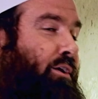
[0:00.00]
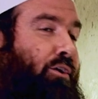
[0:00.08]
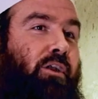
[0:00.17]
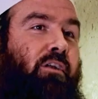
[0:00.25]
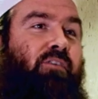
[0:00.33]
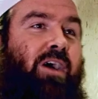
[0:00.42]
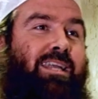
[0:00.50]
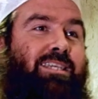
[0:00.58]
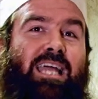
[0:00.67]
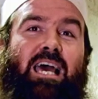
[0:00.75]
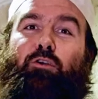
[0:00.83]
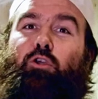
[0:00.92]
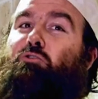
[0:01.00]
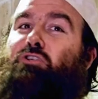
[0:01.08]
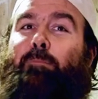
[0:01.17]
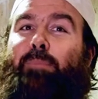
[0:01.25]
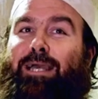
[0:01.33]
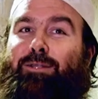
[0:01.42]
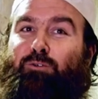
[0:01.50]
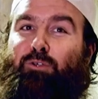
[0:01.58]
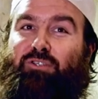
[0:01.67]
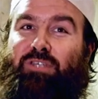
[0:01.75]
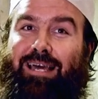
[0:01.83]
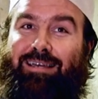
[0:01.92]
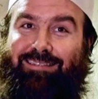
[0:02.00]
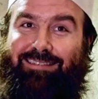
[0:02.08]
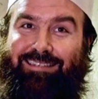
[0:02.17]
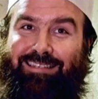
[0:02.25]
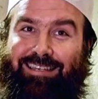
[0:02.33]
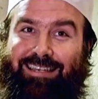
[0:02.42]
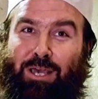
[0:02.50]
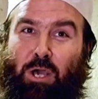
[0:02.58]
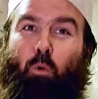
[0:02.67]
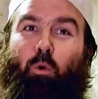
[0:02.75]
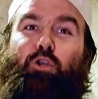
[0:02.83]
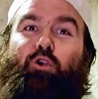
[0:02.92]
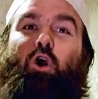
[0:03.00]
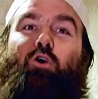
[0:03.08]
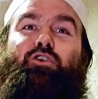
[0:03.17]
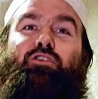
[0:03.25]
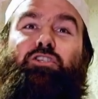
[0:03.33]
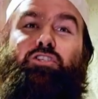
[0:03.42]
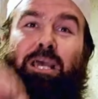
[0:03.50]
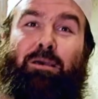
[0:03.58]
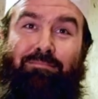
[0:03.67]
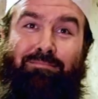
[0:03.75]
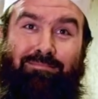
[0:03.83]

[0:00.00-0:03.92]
You're going to find it's going to have a huge impact on your salat. When you go to the gym,